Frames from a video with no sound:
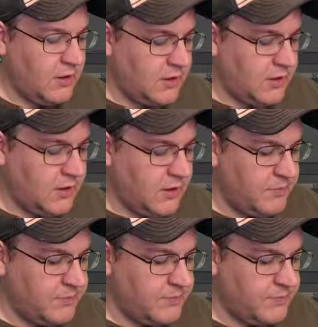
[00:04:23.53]

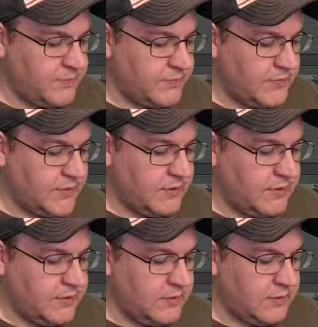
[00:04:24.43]

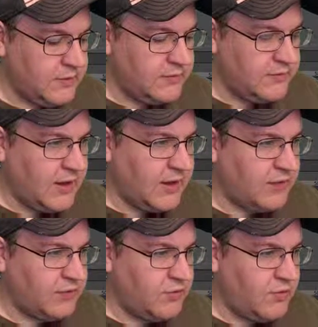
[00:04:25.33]
Let's say
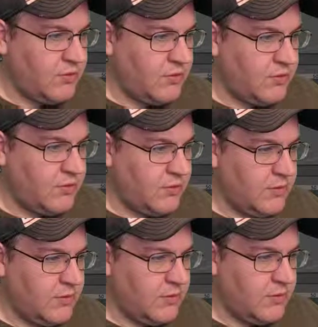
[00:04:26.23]
Control.
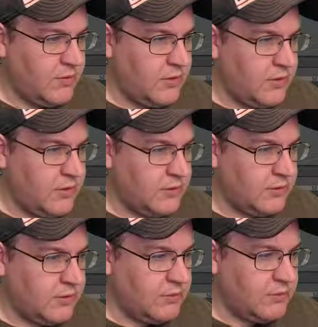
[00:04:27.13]

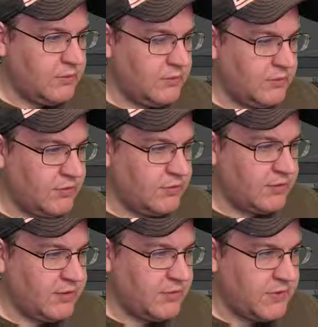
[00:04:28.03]
No, Control does the
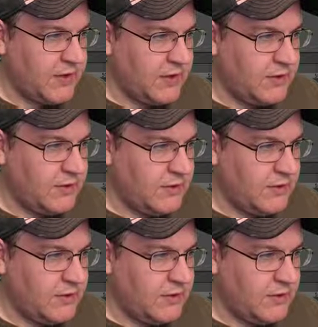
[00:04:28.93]
same thing.